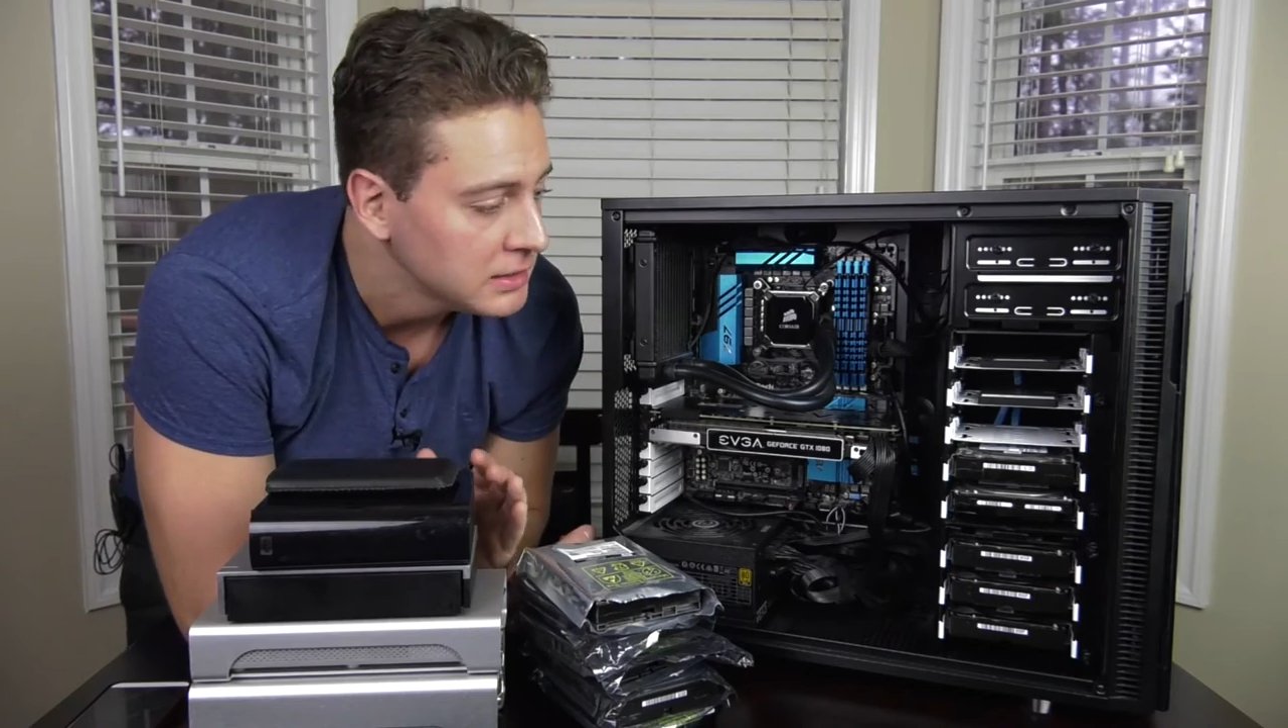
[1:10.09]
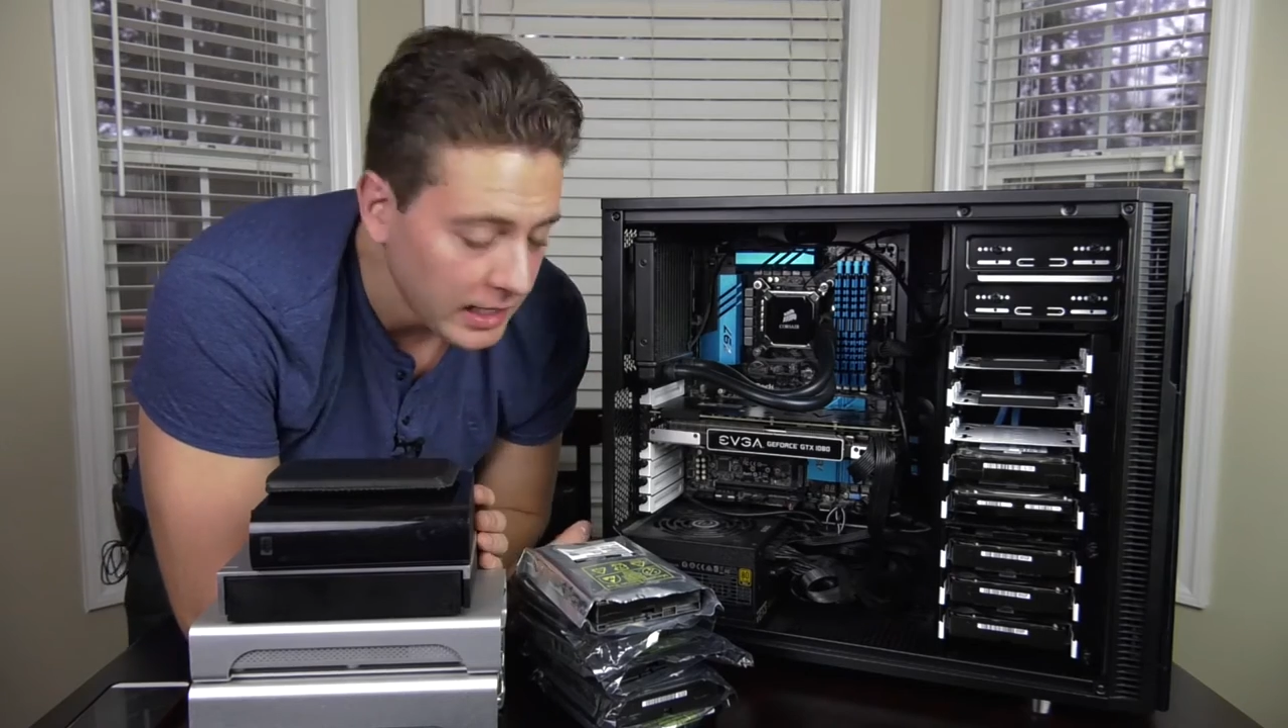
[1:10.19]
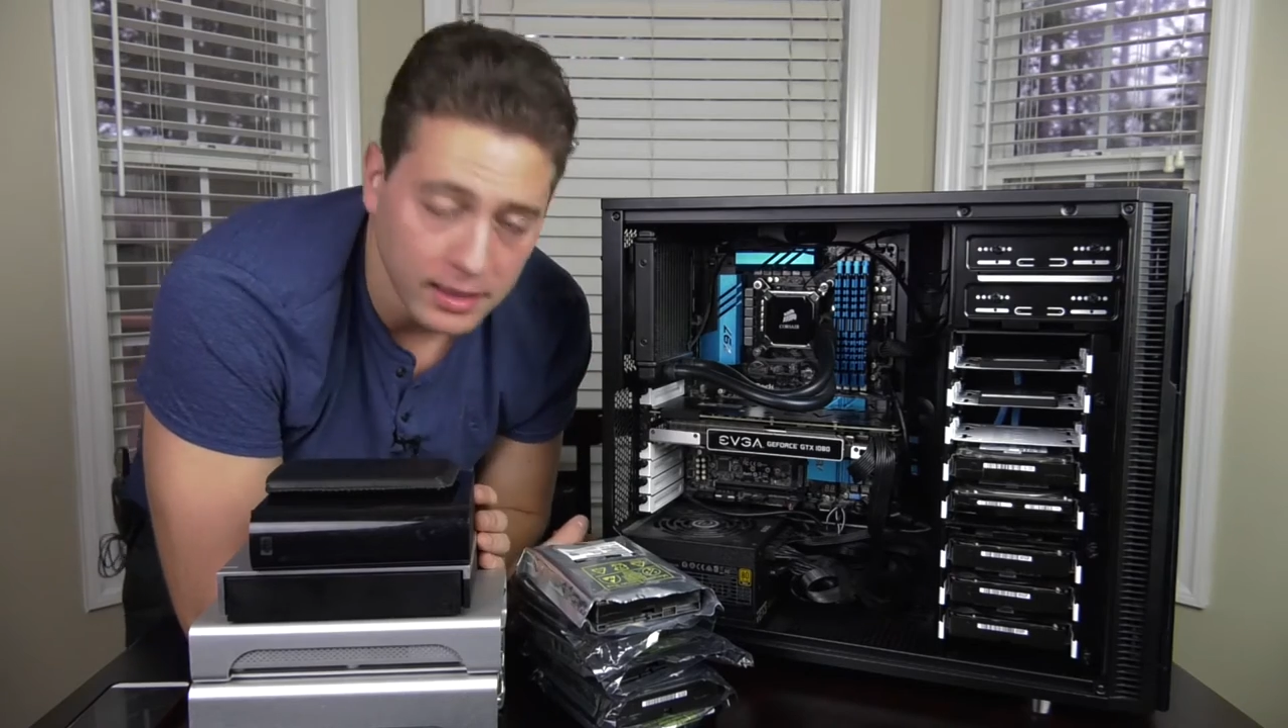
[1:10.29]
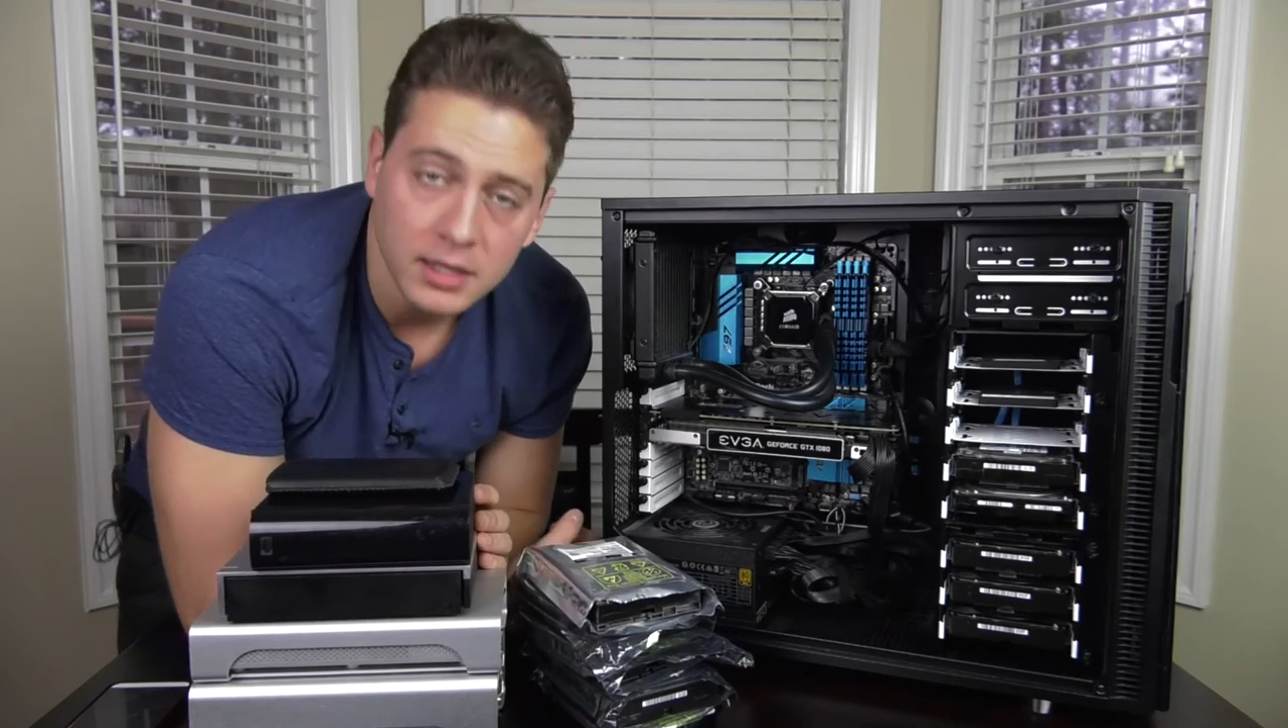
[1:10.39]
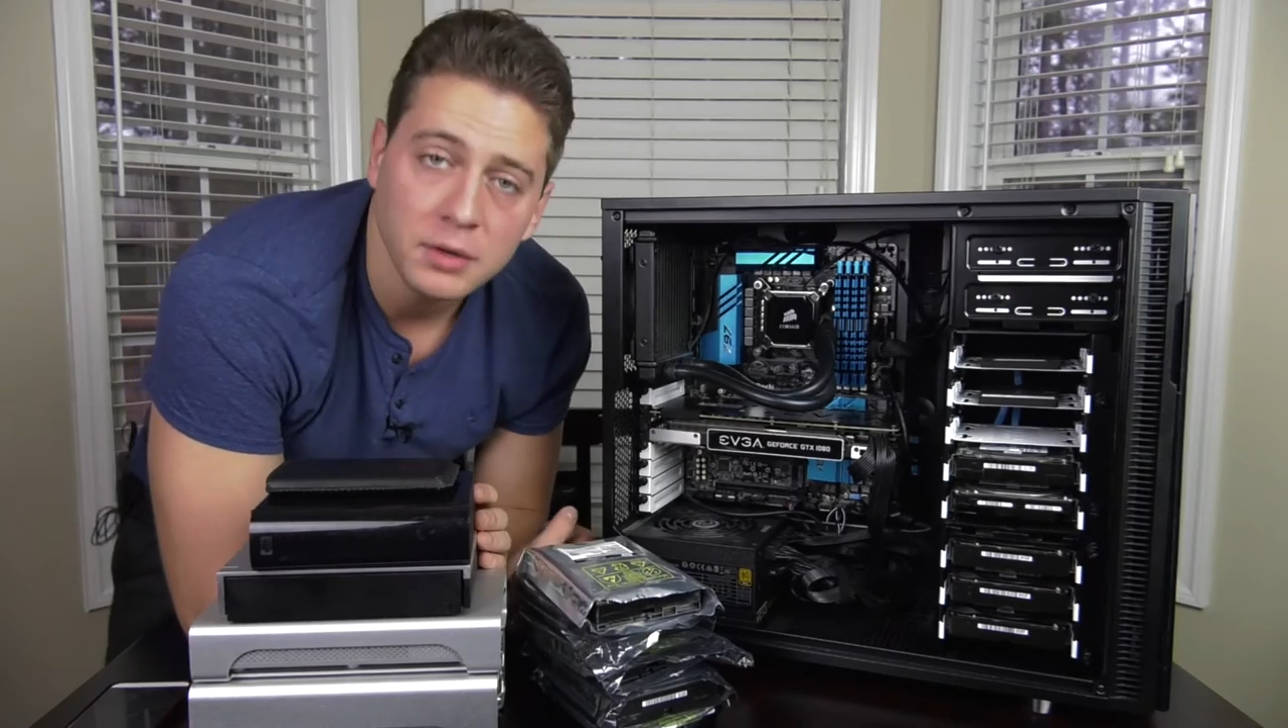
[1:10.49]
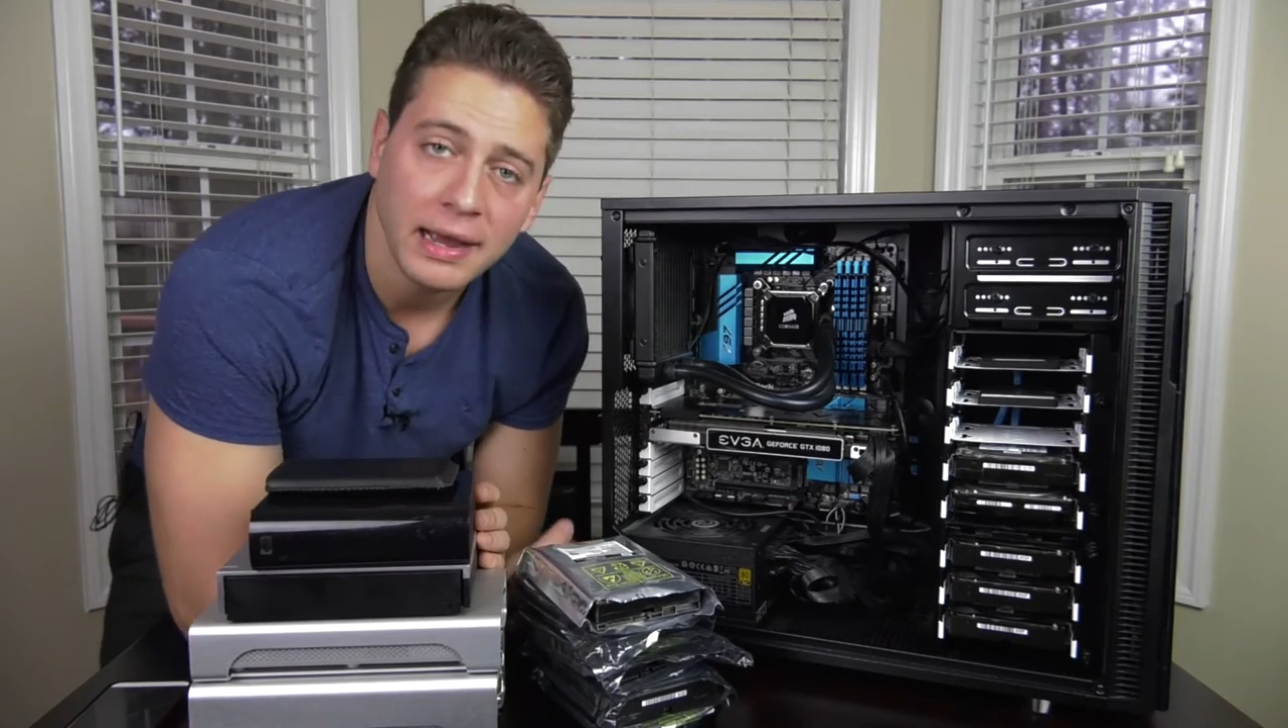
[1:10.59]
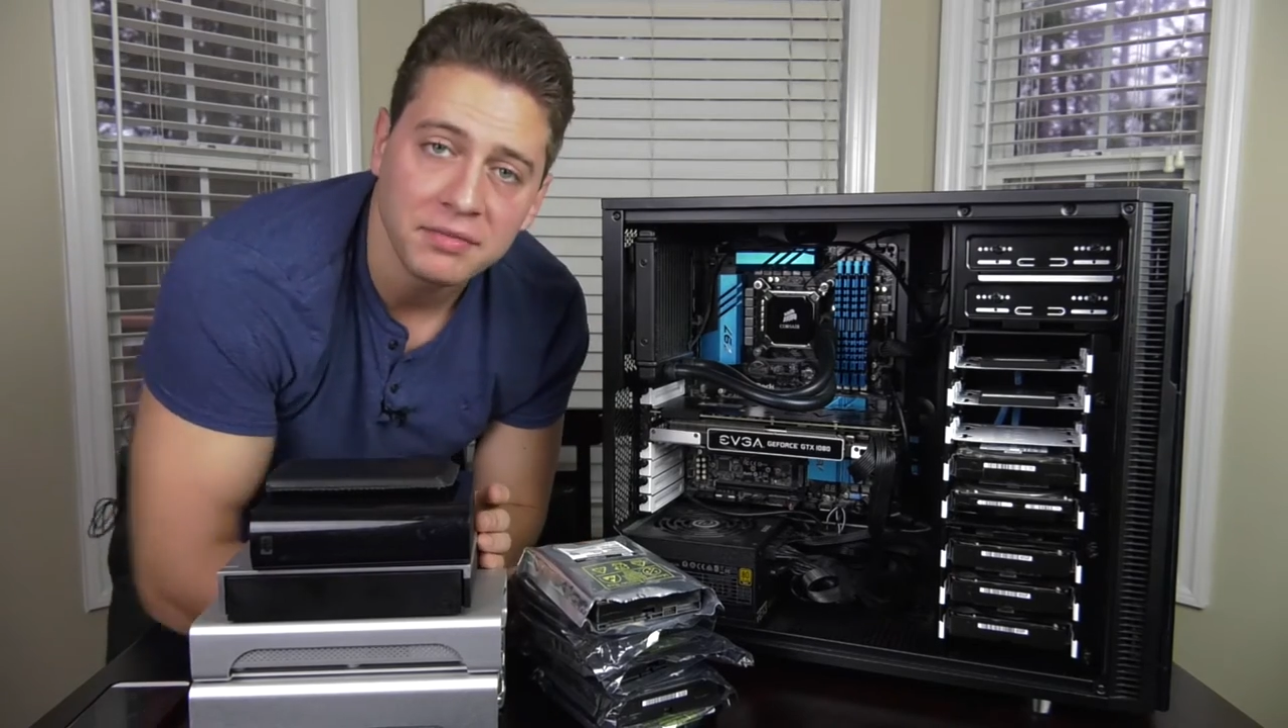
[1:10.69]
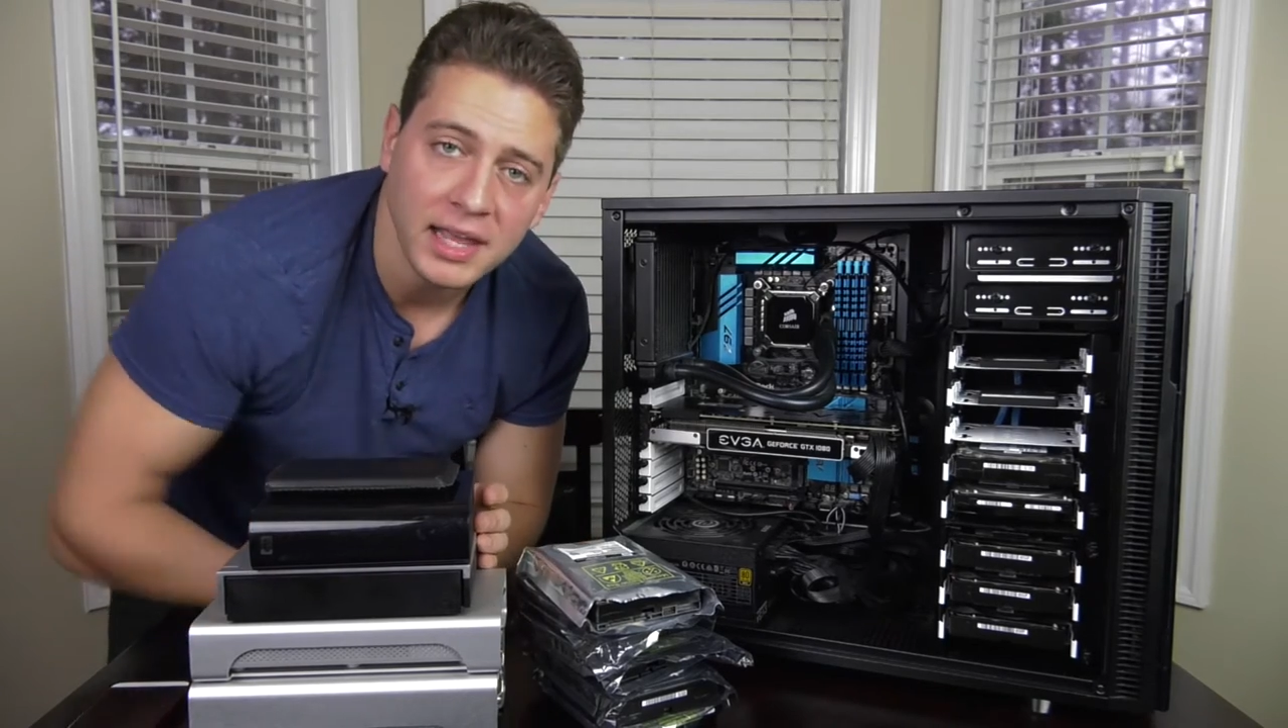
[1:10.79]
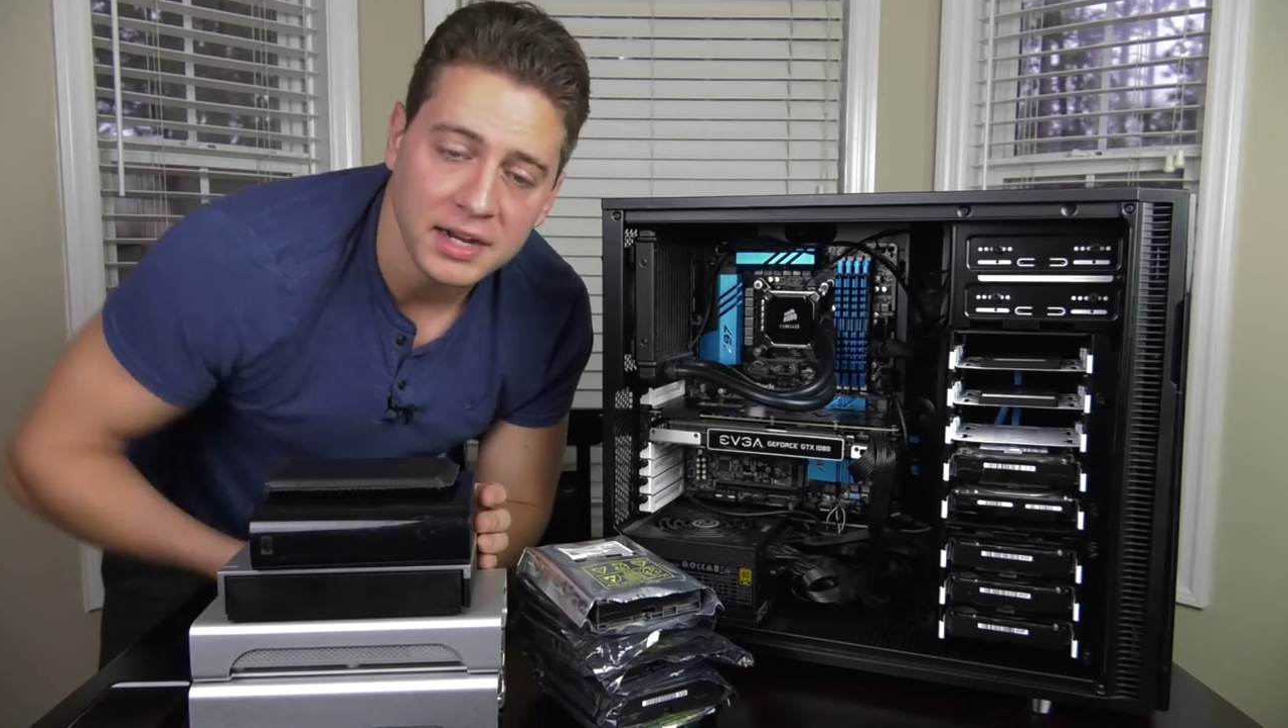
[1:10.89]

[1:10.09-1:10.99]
And then you have the